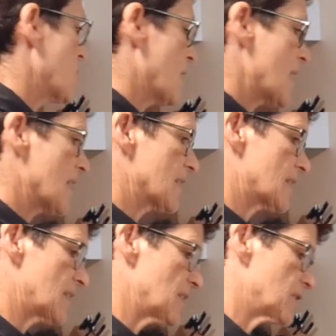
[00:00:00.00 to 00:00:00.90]
right,
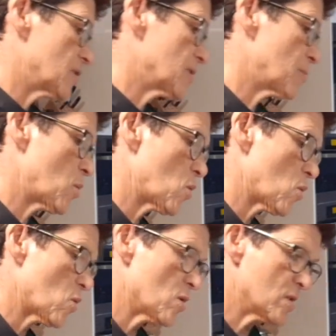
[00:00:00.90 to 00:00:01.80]
let's just
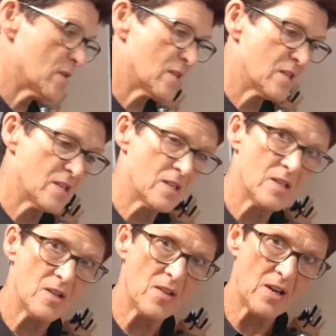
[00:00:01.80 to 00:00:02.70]
pour
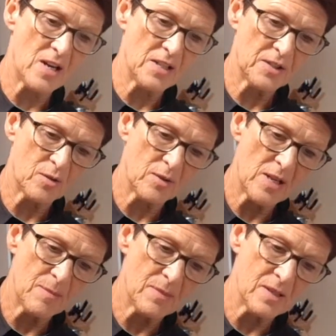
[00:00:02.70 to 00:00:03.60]
ice
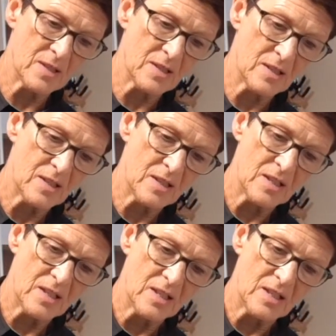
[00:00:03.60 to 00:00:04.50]
cream
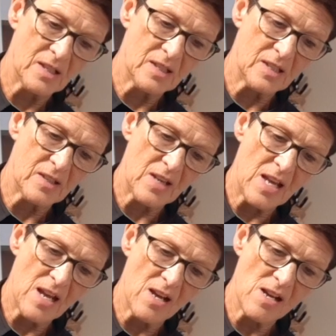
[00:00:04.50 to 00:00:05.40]
into
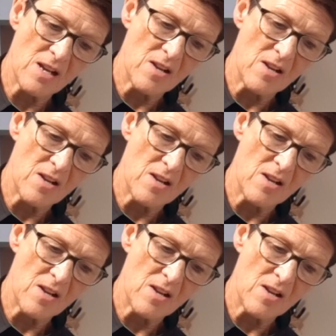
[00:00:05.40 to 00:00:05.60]
here.